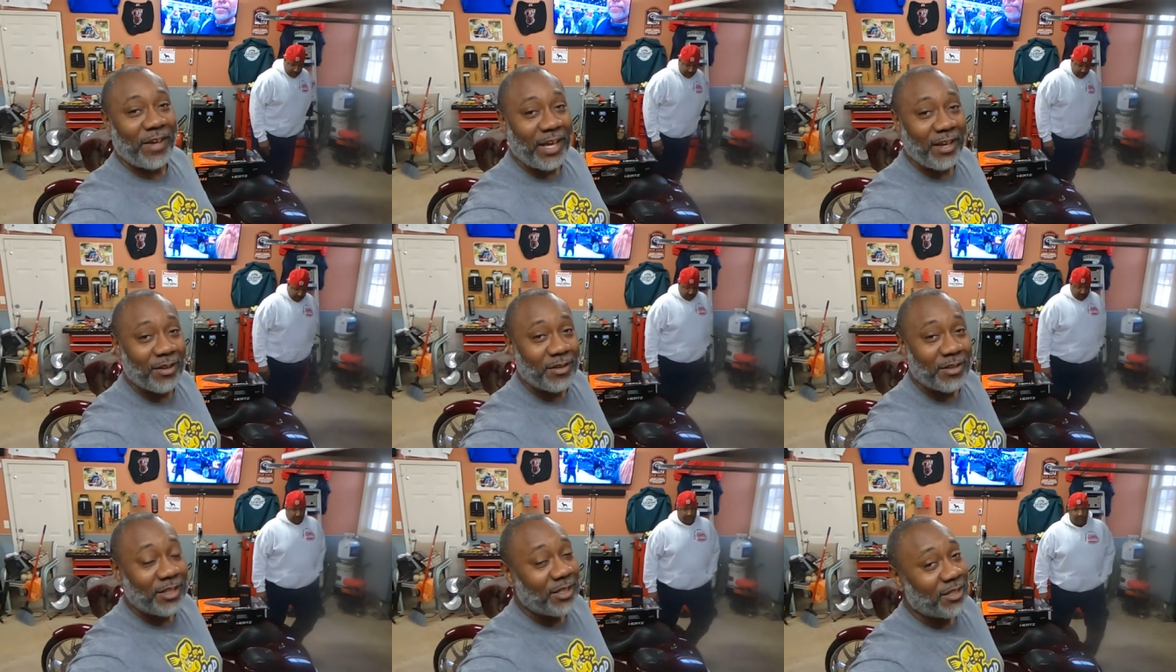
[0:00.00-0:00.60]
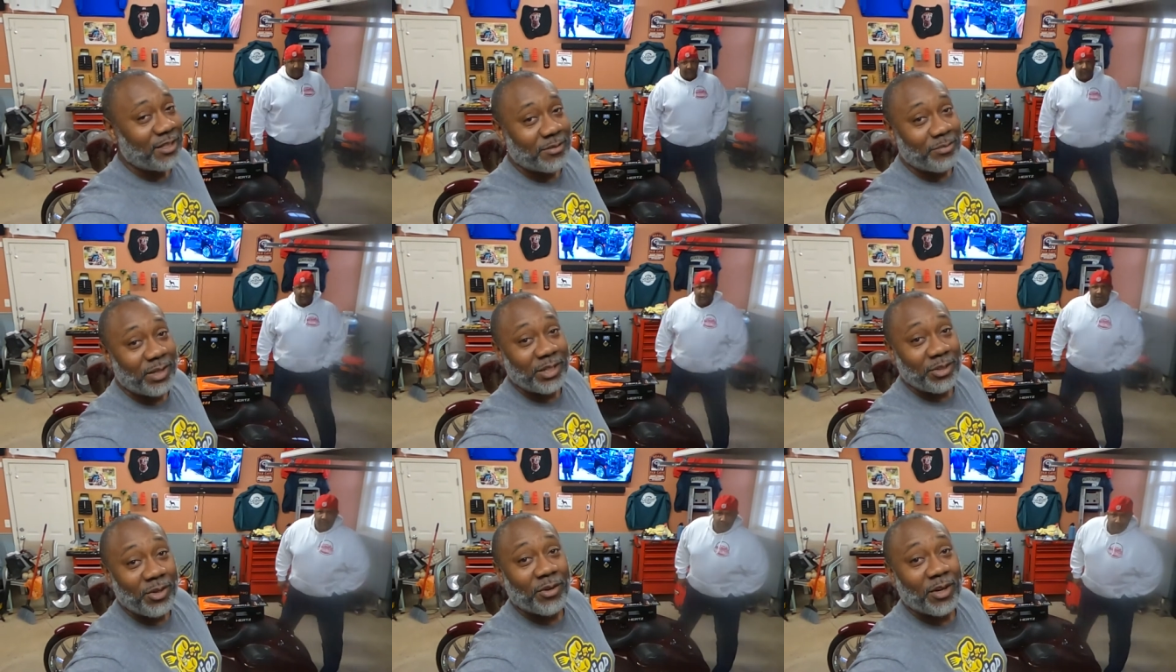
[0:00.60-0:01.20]
fail, but
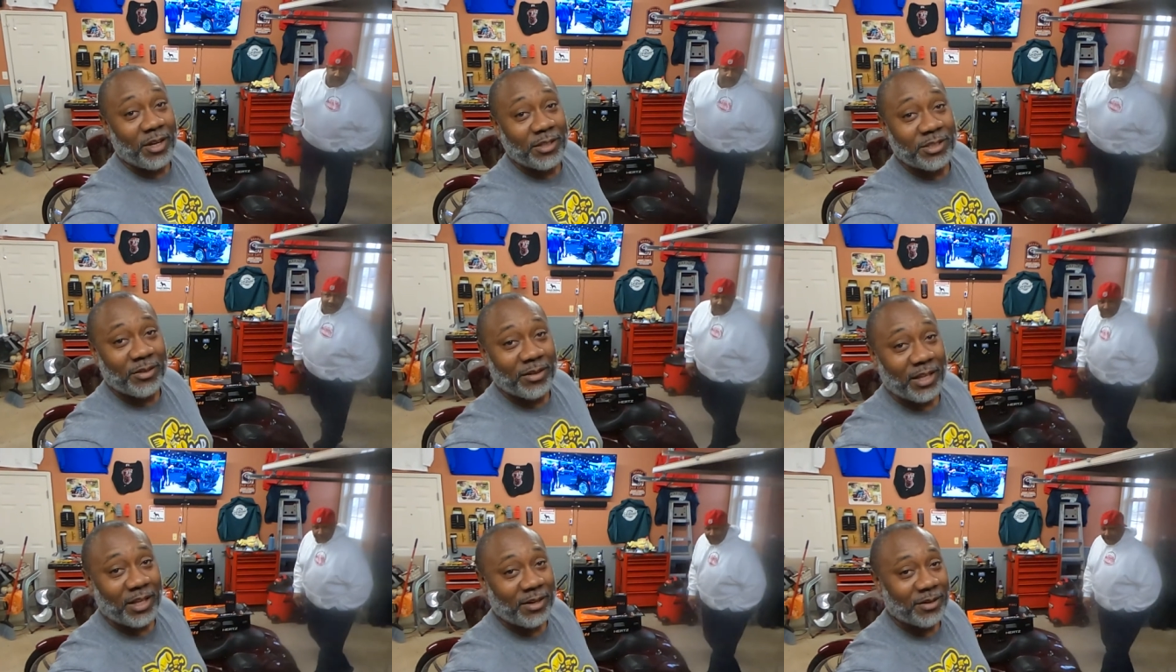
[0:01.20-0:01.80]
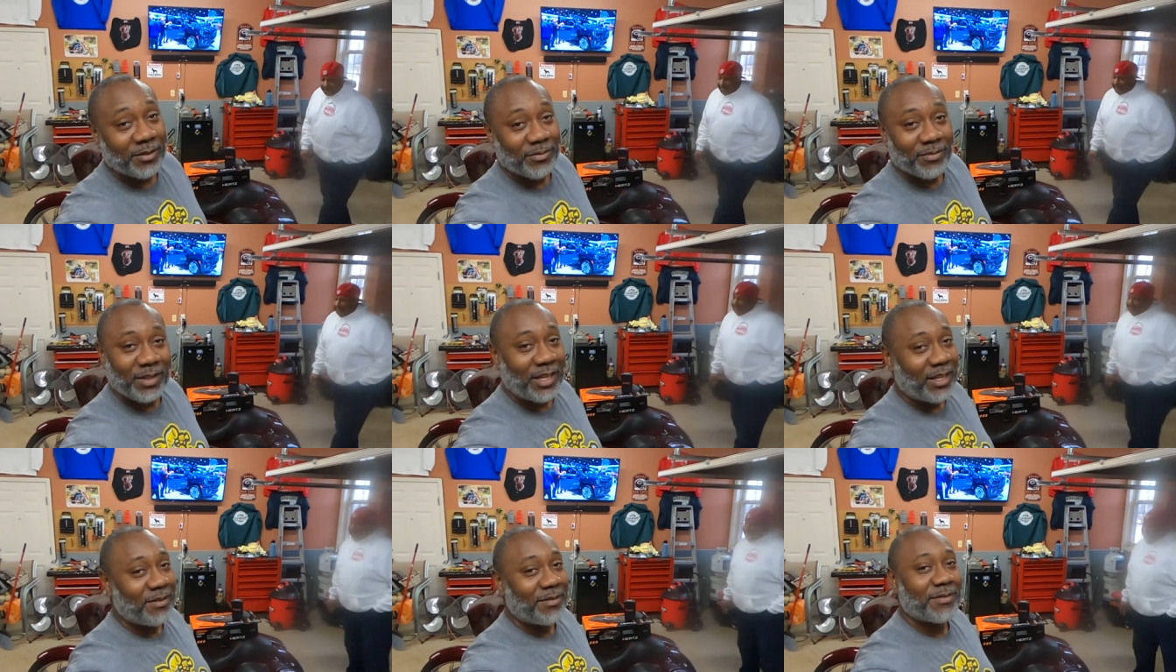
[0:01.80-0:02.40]
you gonna you also learn. Try. Yep.
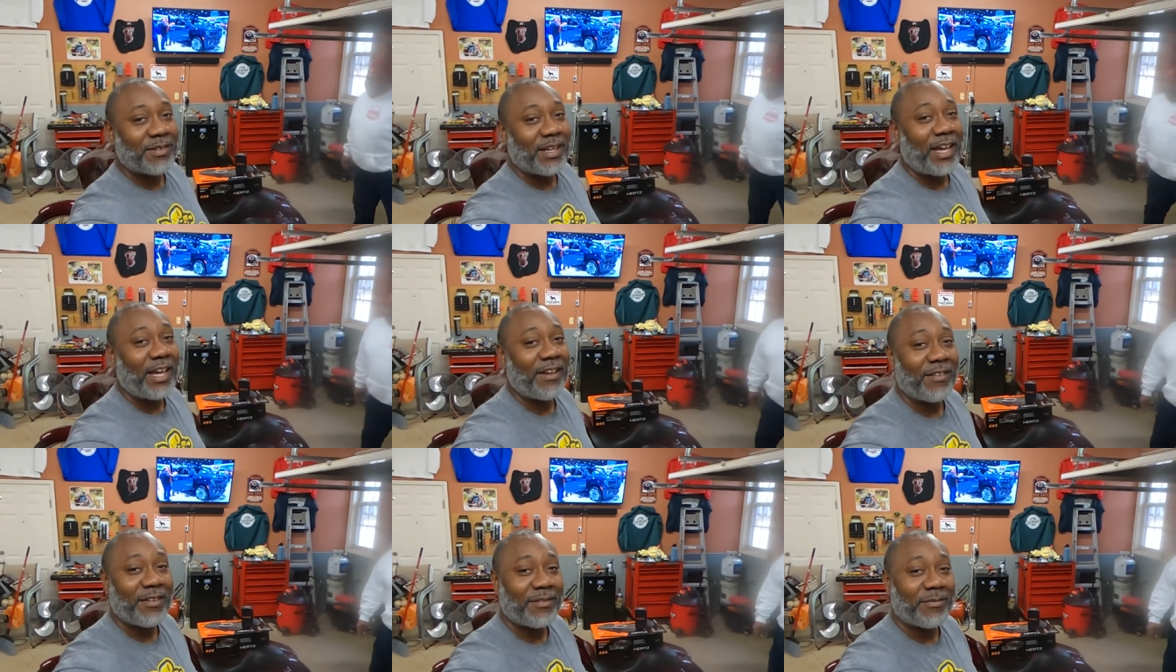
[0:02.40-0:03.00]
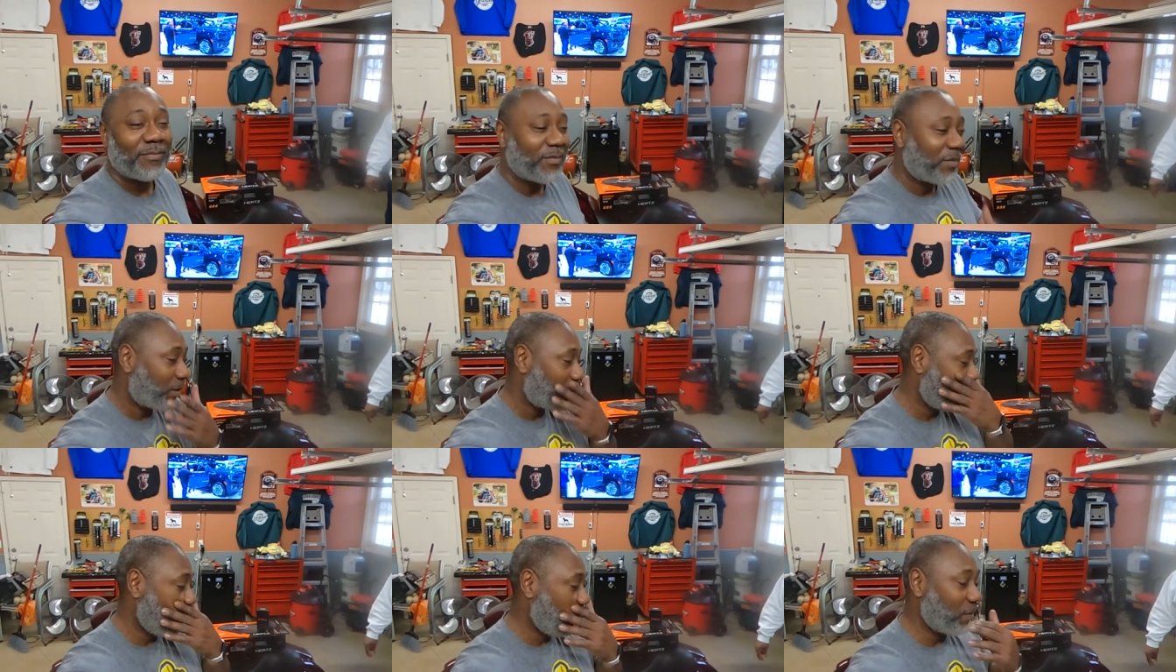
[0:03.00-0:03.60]
You gotta hey,
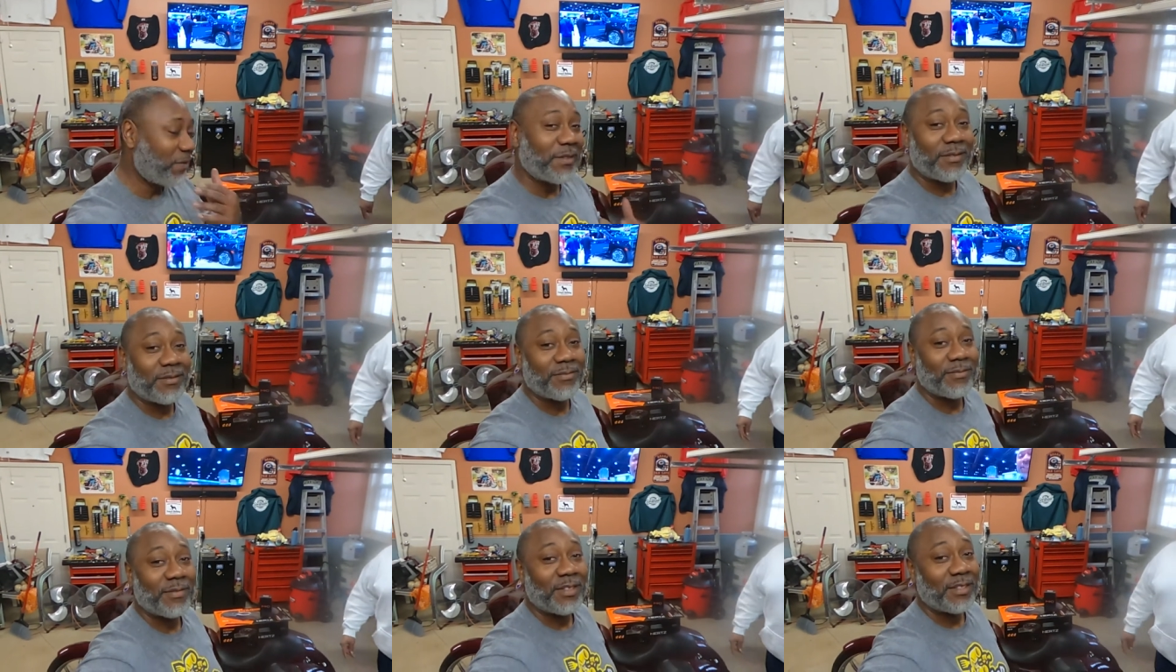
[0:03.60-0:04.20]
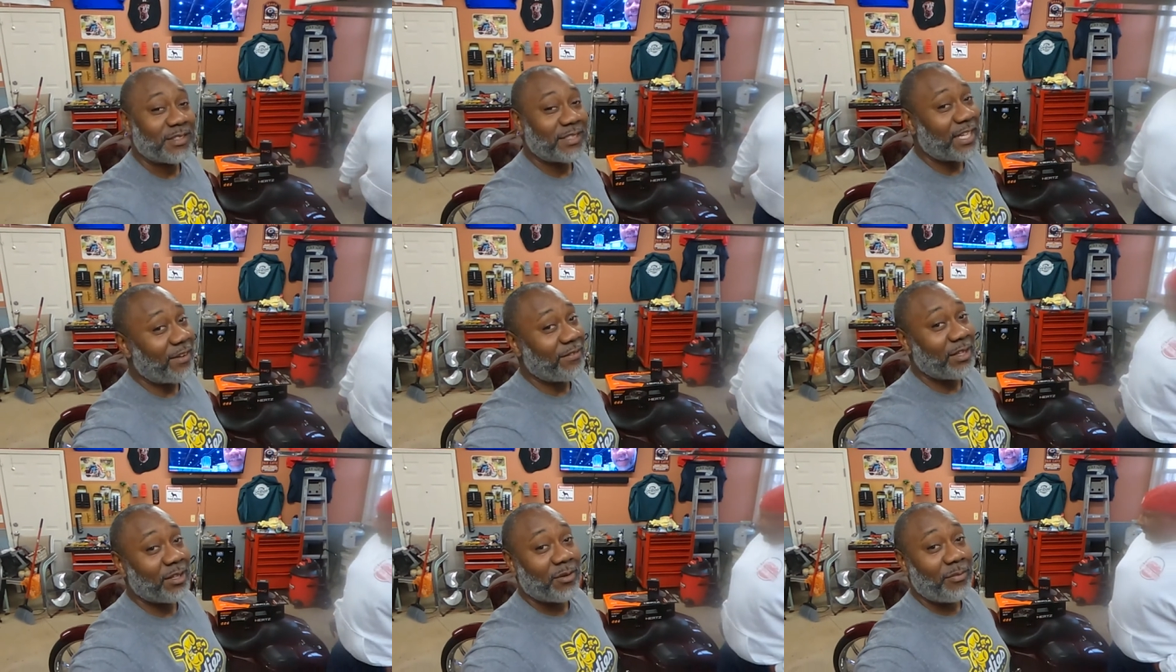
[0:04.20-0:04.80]
try. You, you gotta know, try.
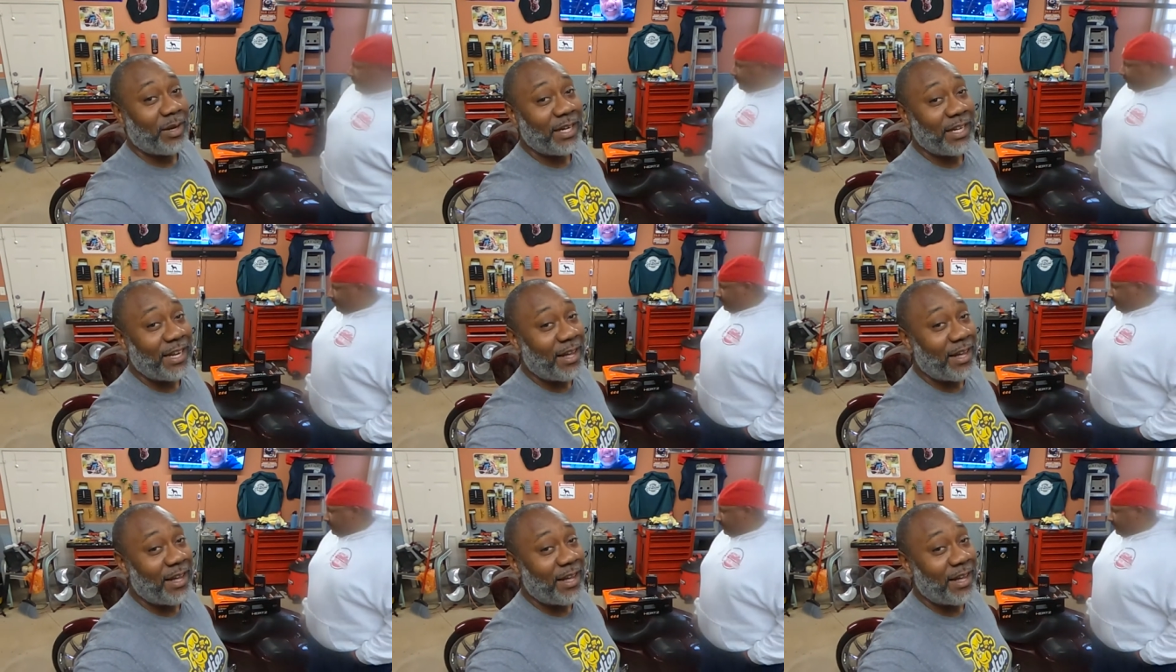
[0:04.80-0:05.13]
Save a little money